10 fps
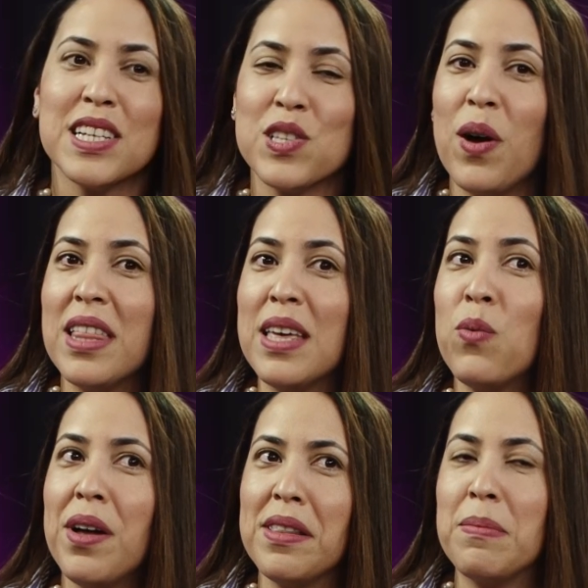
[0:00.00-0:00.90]
So I
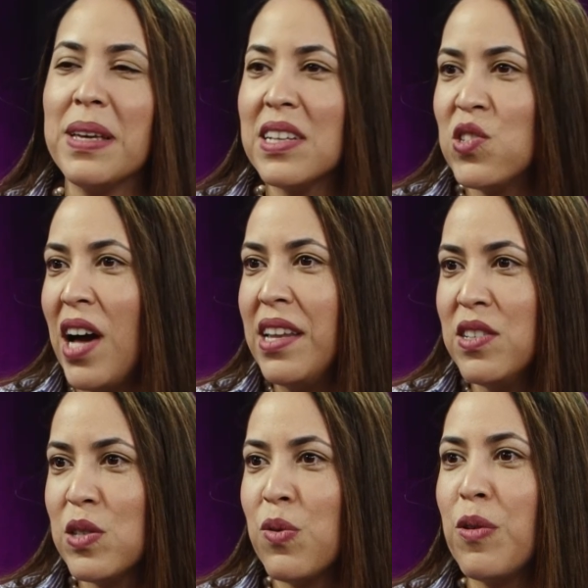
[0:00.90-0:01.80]
think one of the biggest
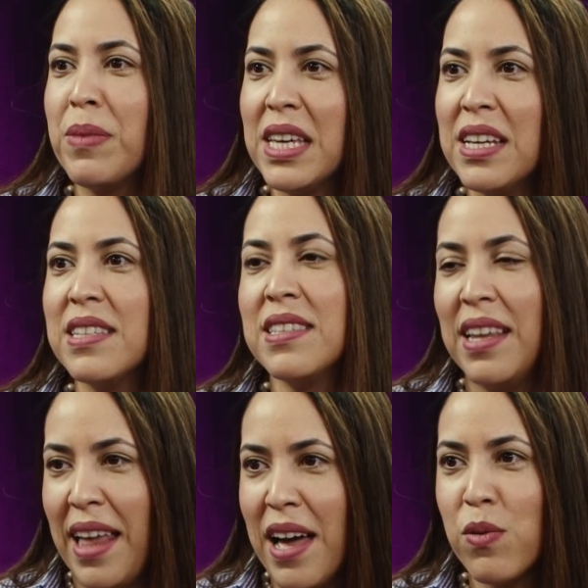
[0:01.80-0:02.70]
challenges for me is
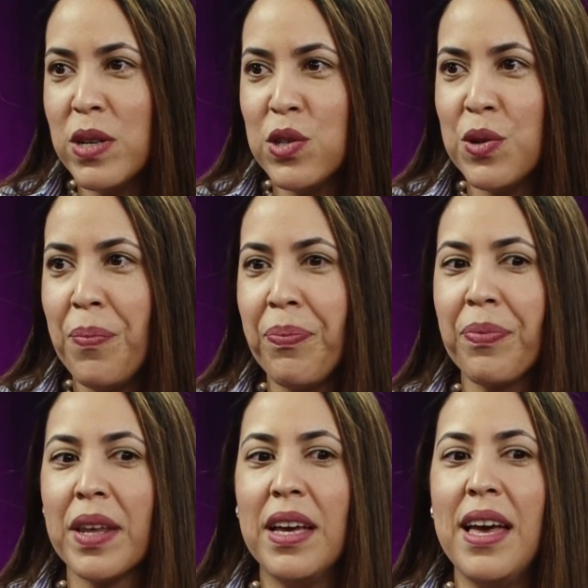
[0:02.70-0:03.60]
the language
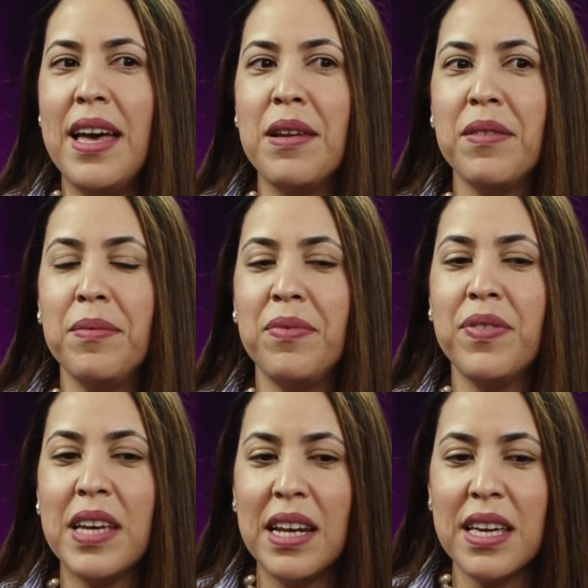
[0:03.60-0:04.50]
and
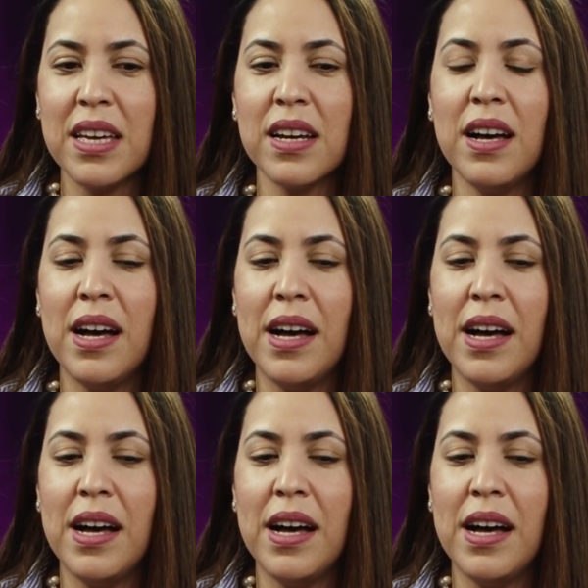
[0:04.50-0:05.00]
feeling